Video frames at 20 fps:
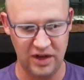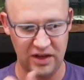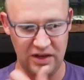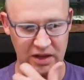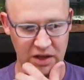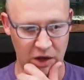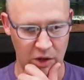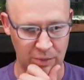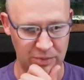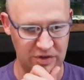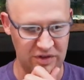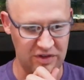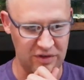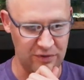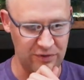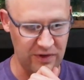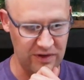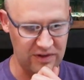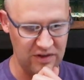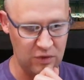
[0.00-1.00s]
have not helped.
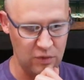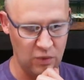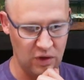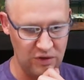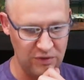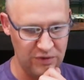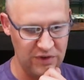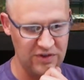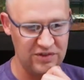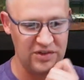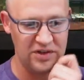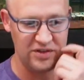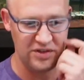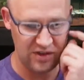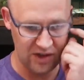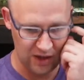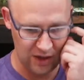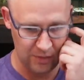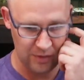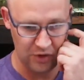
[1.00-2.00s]
It's affecting one fish at a
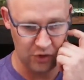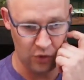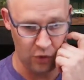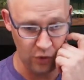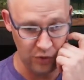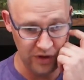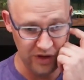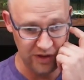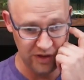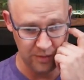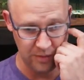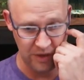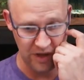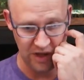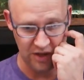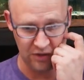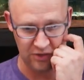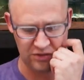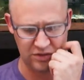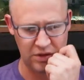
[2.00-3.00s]
time and only the
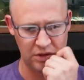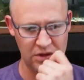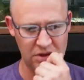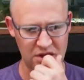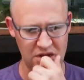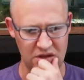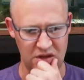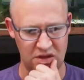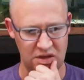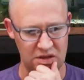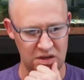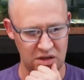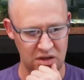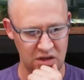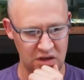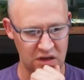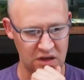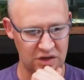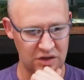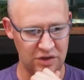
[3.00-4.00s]
males. Huh.
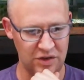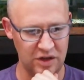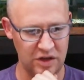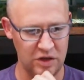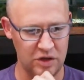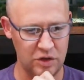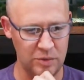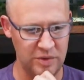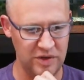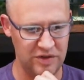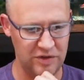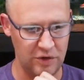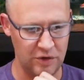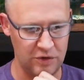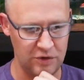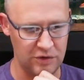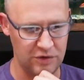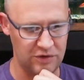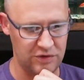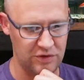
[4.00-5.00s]
Do you think it could be
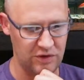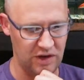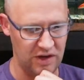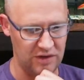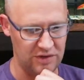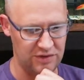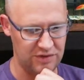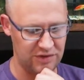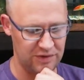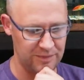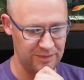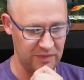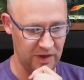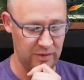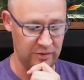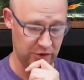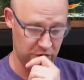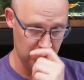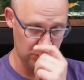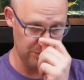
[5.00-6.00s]
social stress?
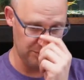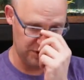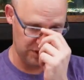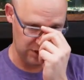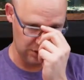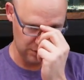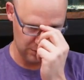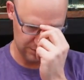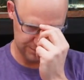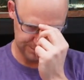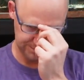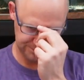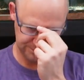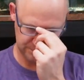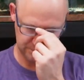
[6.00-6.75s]
I mean, could be.